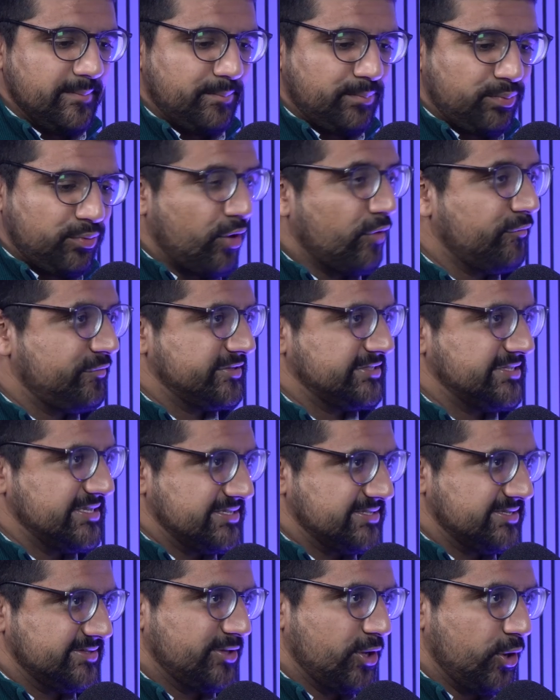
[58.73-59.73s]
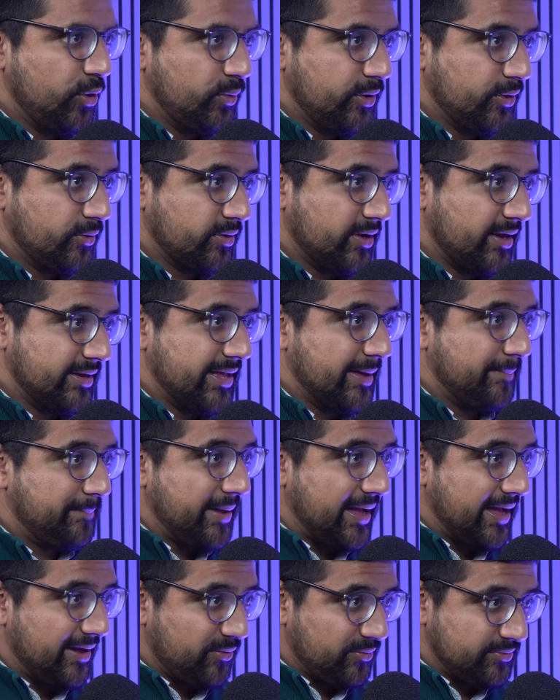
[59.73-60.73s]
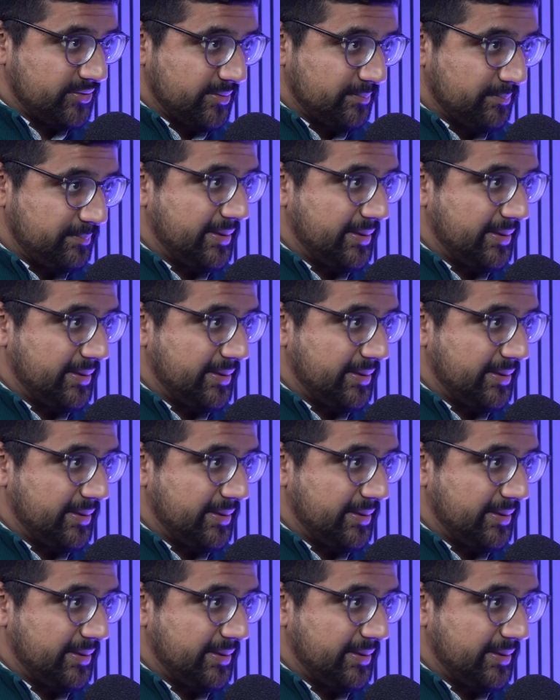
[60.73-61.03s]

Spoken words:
prophecies in the Holy Quran about